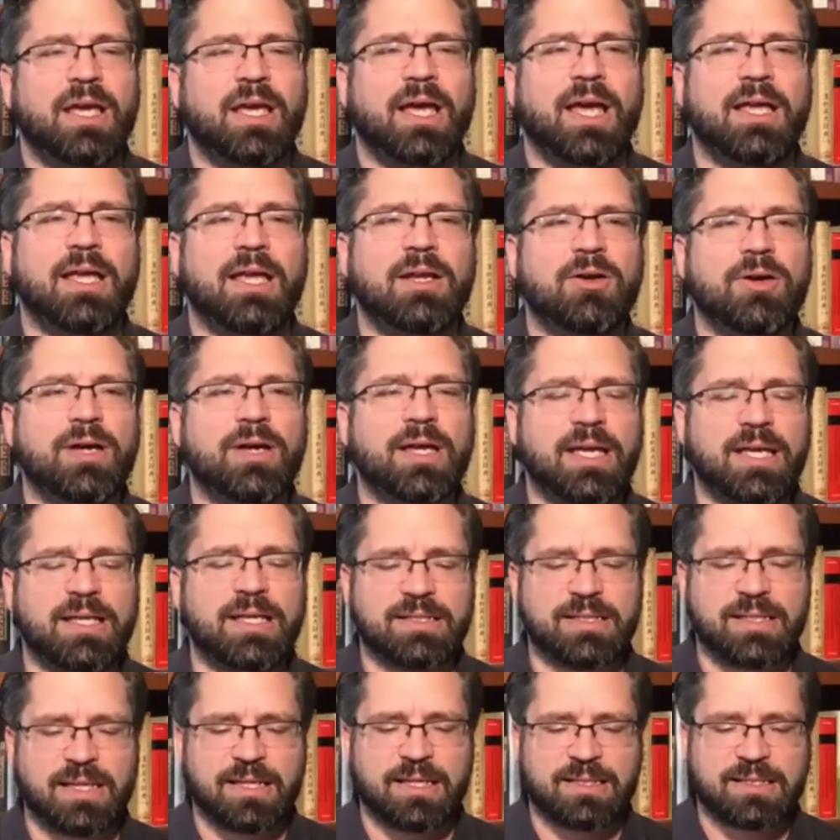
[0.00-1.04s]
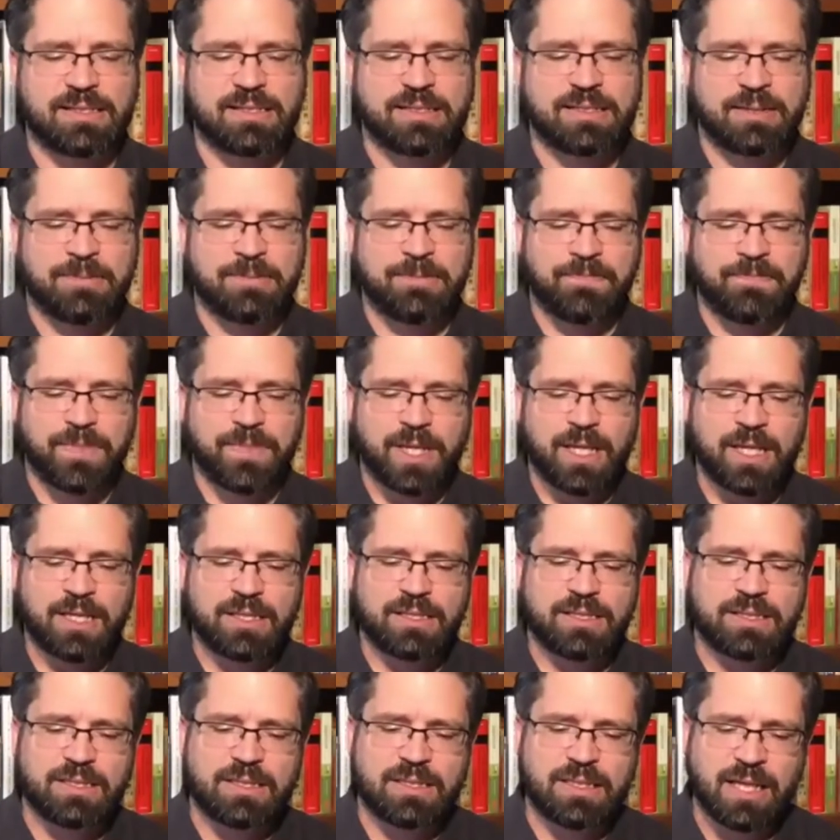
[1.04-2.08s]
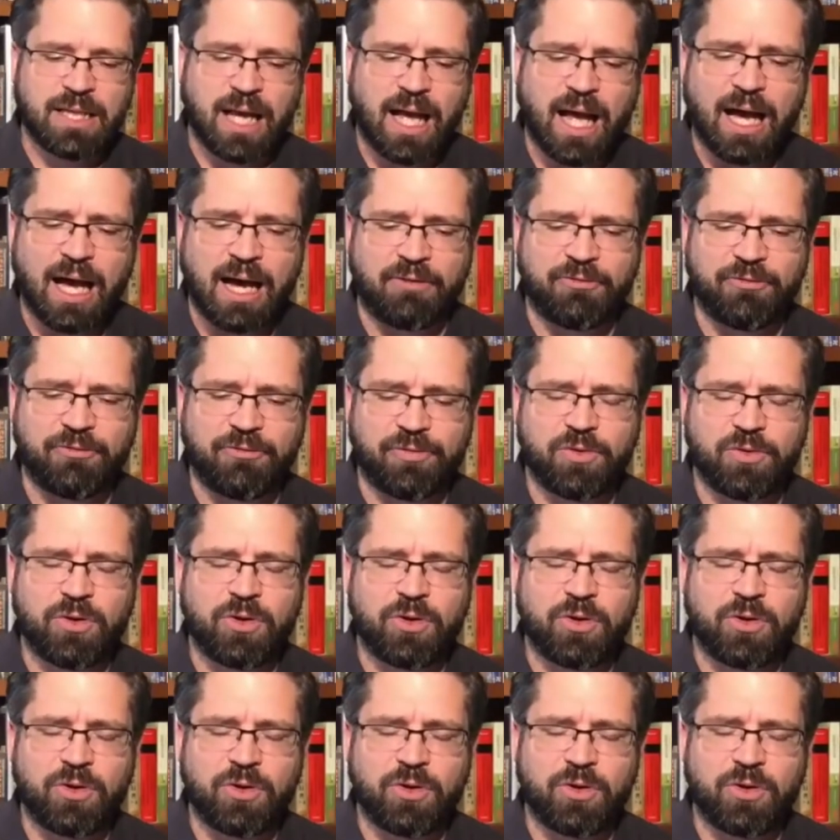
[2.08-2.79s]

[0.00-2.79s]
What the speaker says: And you know, it's tough